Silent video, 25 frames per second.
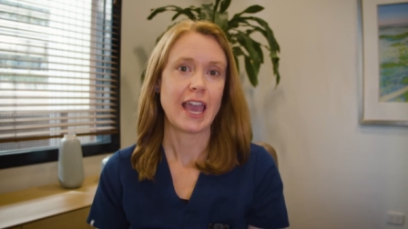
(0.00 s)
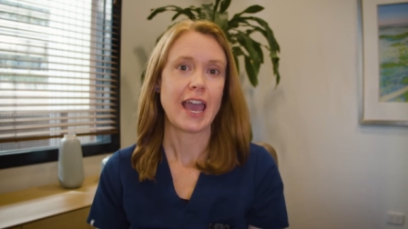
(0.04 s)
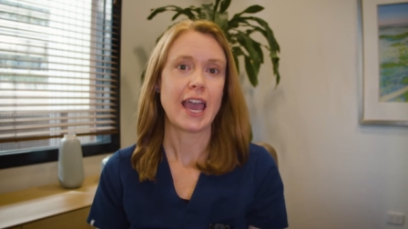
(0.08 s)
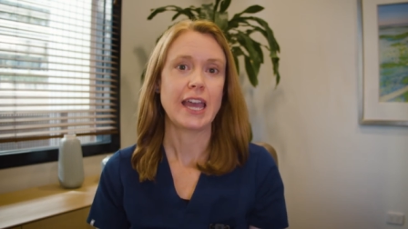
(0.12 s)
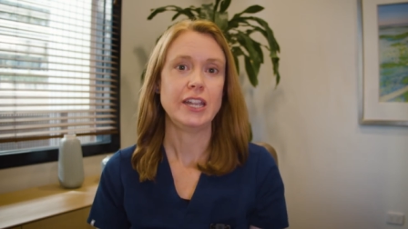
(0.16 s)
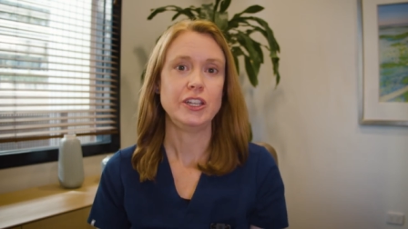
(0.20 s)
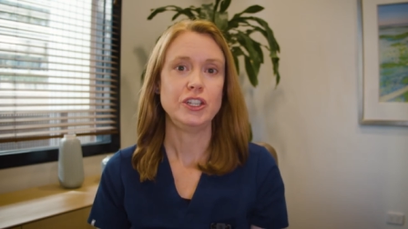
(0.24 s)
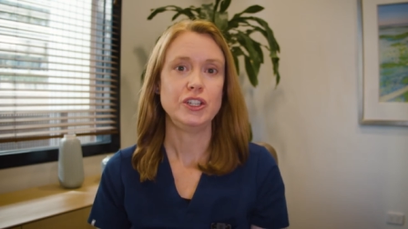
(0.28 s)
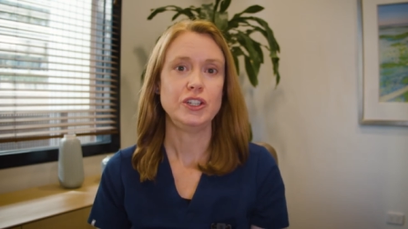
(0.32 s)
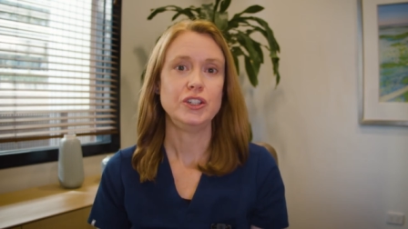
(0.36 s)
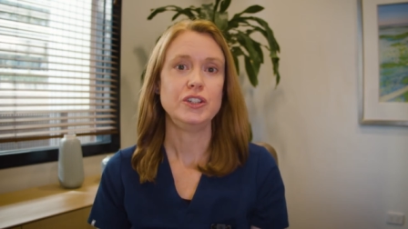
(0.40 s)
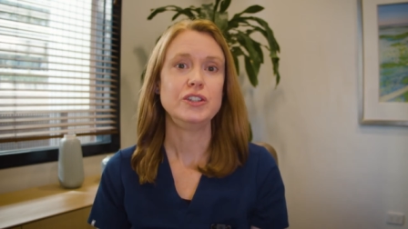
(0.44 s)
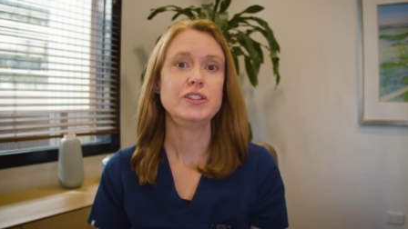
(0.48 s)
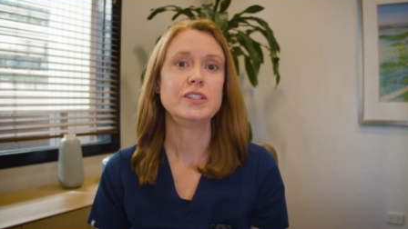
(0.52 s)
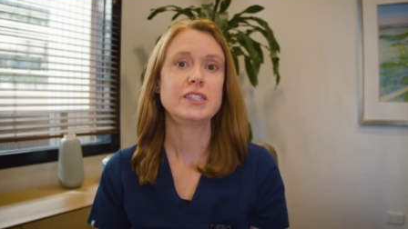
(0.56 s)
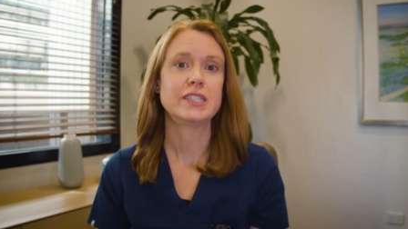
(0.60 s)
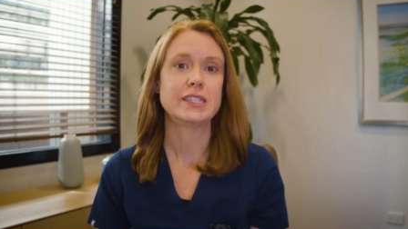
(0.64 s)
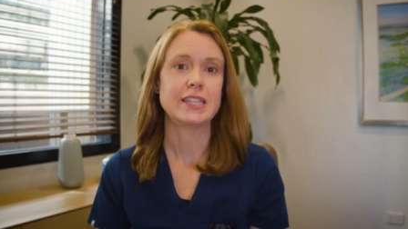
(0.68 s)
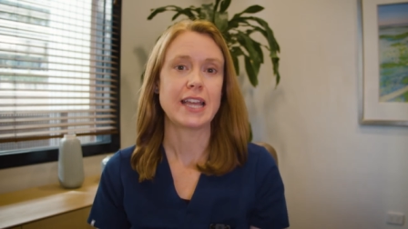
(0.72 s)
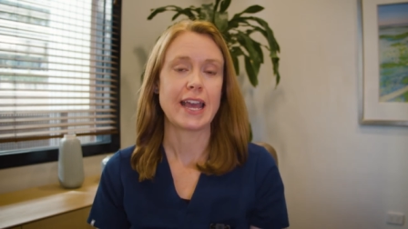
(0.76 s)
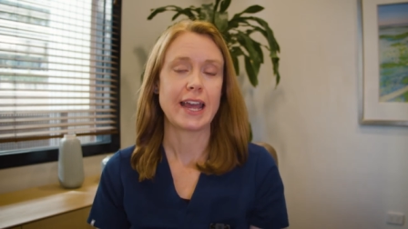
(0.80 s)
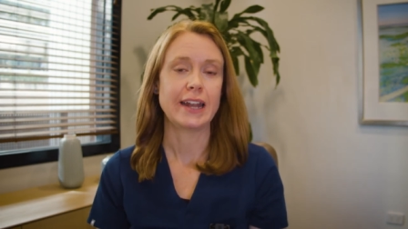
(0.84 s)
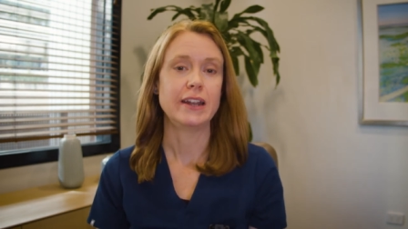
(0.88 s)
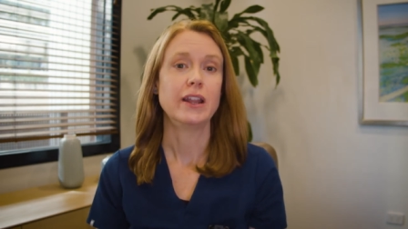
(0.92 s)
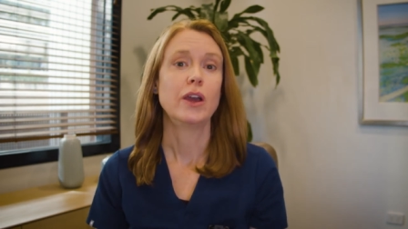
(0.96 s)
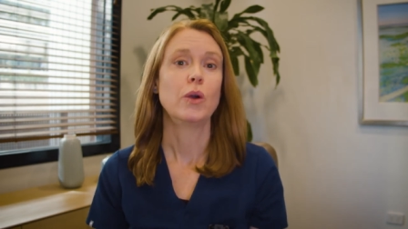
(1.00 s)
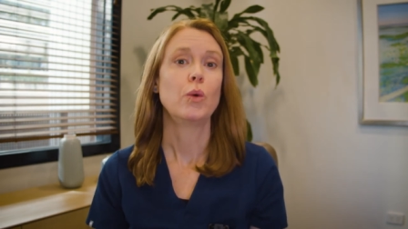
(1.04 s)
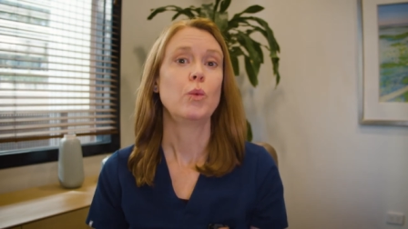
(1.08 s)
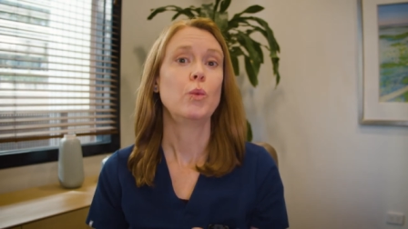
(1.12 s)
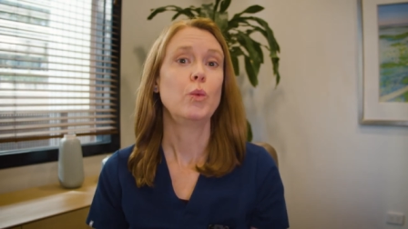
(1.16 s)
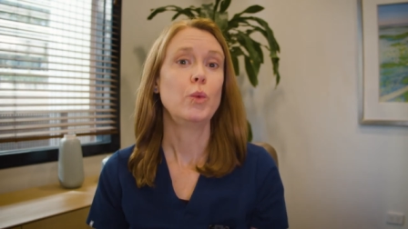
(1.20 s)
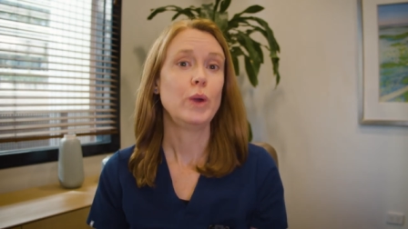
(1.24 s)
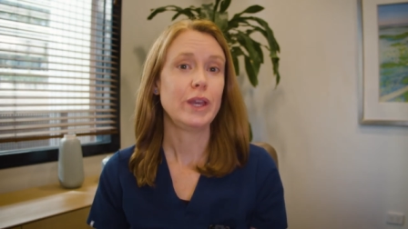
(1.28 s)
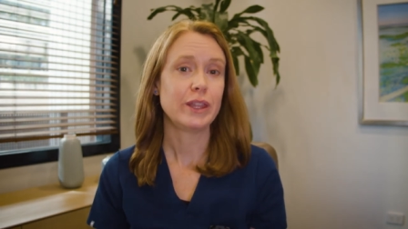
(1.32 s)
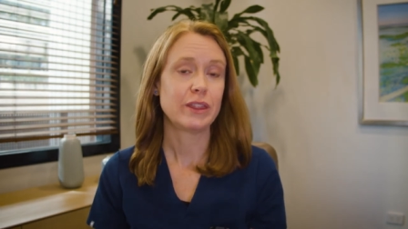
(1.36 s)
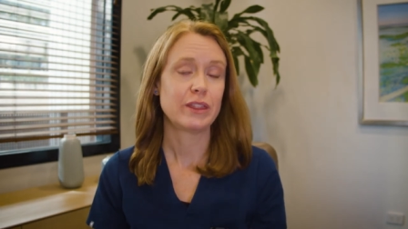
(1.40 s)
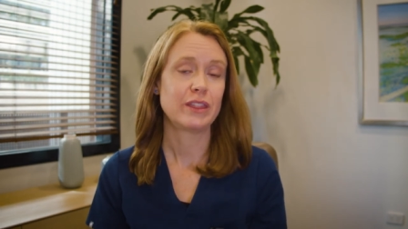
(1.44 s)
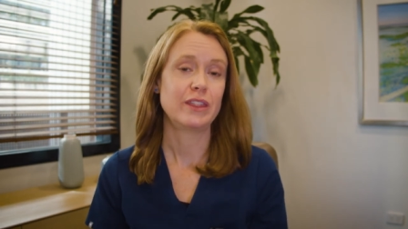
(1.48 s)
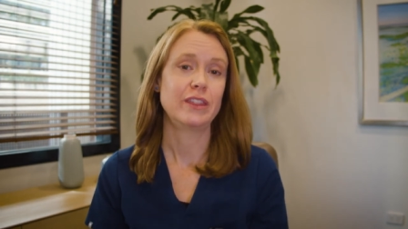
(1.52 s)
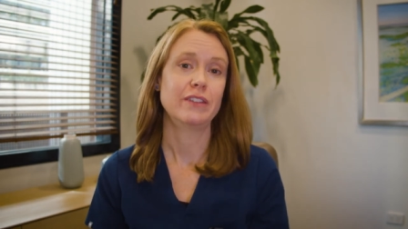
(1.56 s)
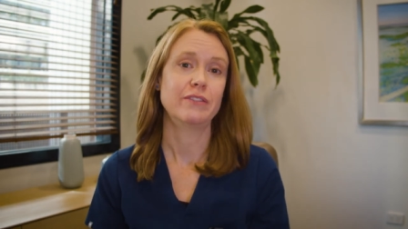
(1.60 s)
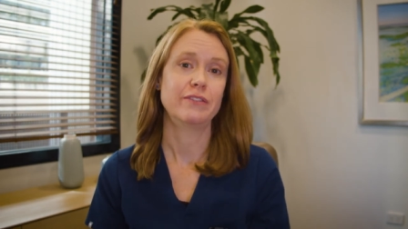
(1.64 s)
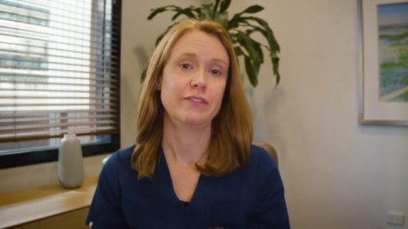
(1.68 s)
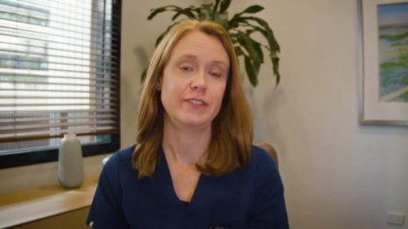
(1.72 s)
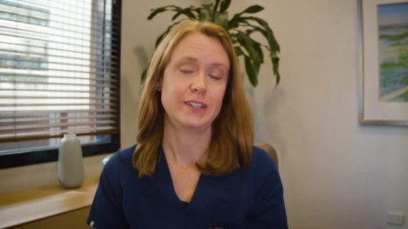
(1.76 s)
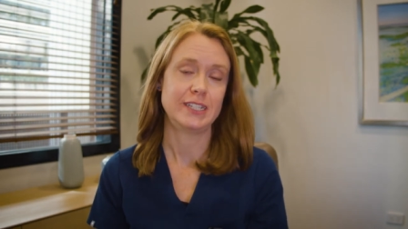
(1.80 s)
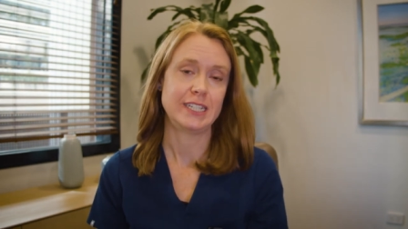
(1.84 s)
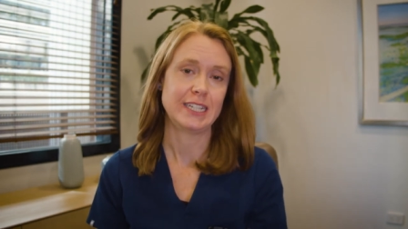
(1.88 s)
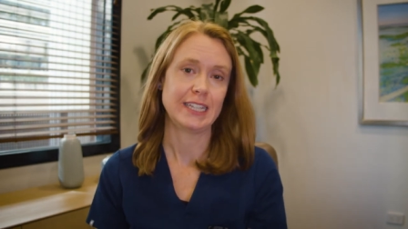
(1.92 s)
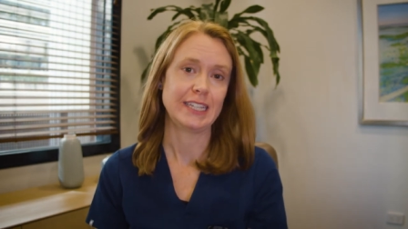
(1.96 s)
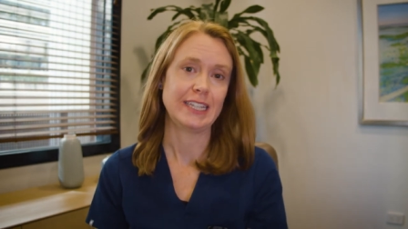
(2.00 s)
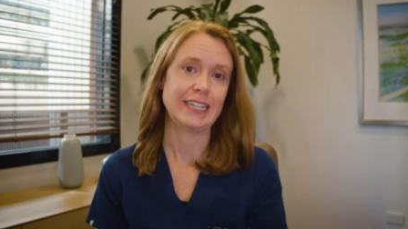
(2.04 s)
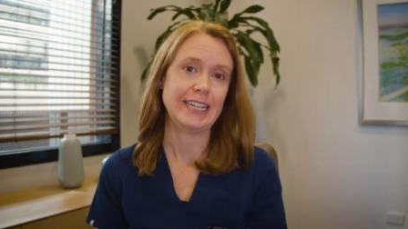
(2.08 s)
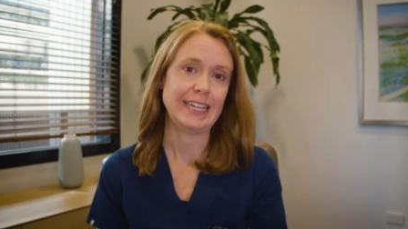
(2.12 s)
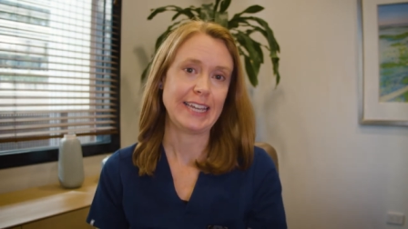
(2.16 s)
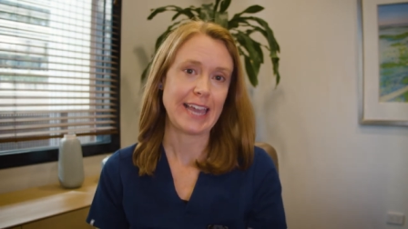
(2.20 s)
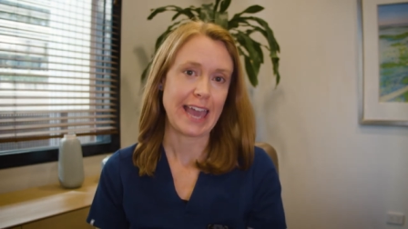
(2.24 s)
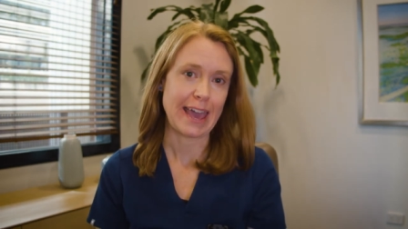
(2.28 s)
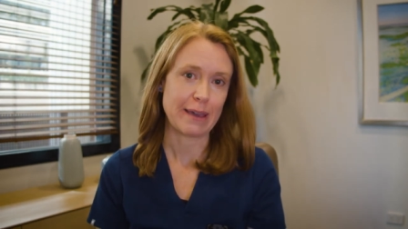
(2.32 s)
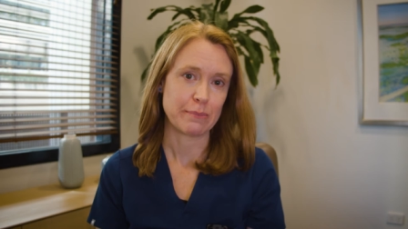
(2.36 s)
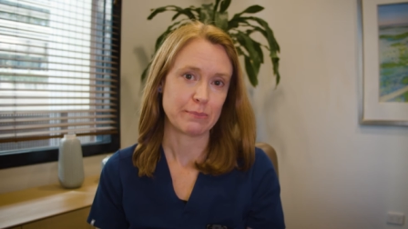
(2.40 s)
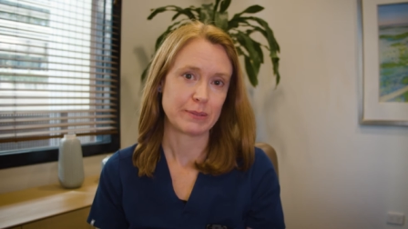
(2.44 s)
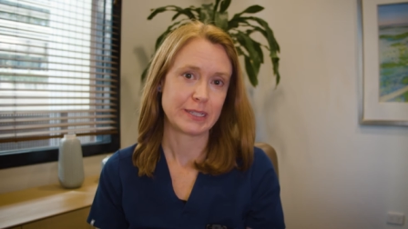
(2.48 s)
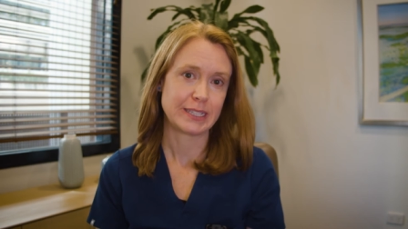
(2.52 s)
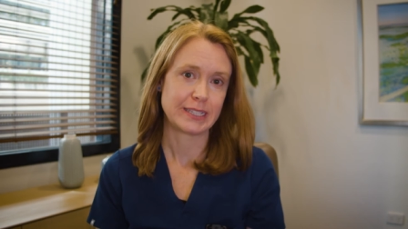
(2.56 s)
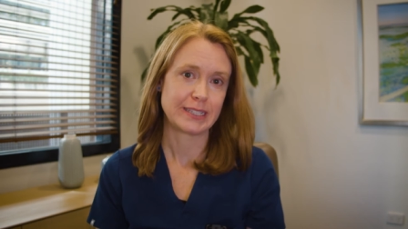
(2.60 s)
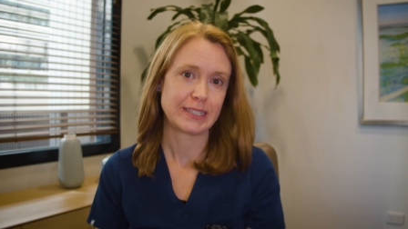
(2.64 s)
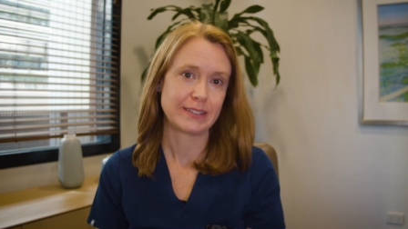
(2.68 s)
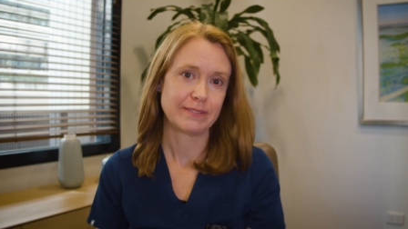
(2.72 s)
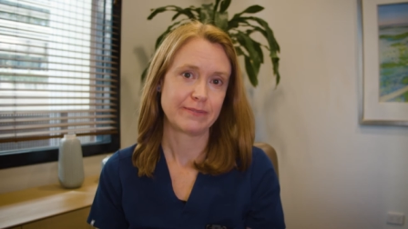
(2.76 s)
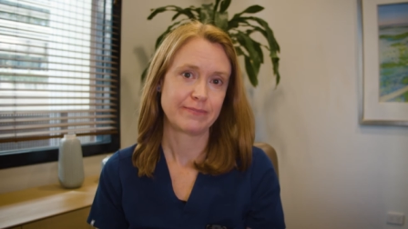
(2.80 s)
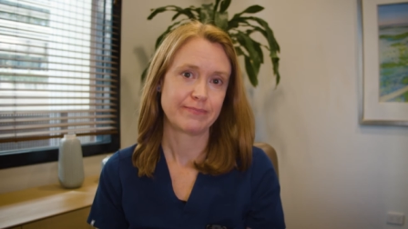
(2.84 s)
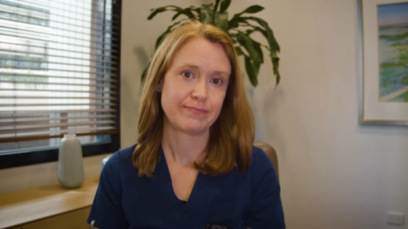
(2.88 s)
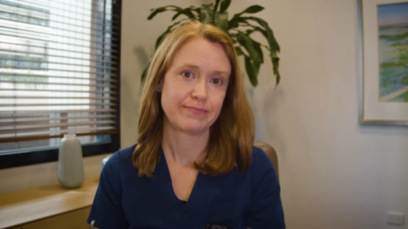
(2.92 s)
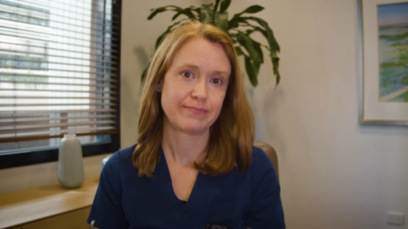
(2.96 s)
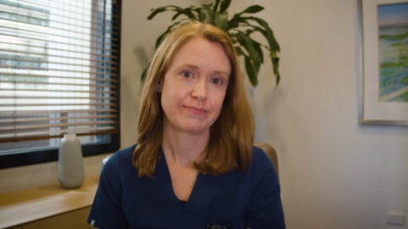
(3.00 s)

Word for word: and use that with the fertility apps.